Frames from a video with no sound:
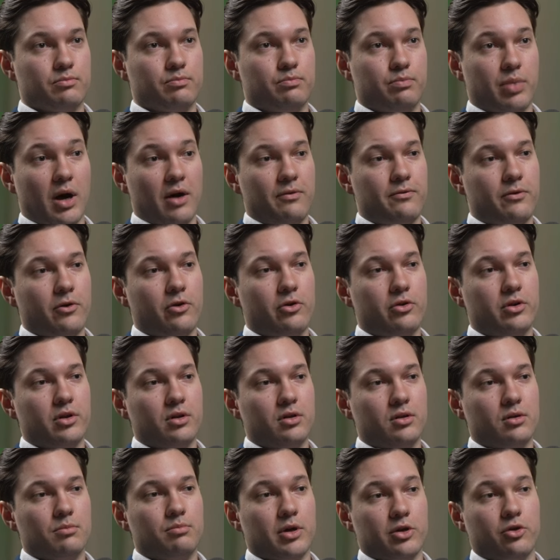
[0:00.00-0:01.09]
buffered,
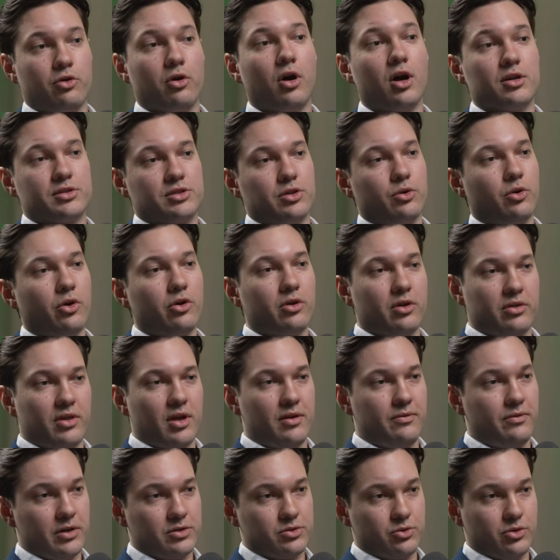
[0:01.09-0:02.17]
but you're also earning
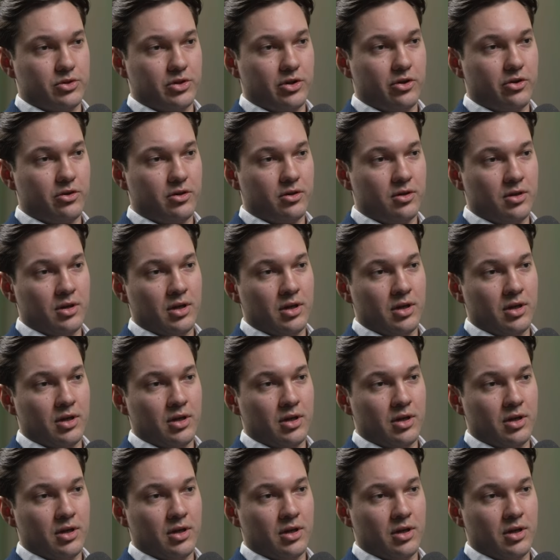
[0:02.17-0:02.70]
that fixed return.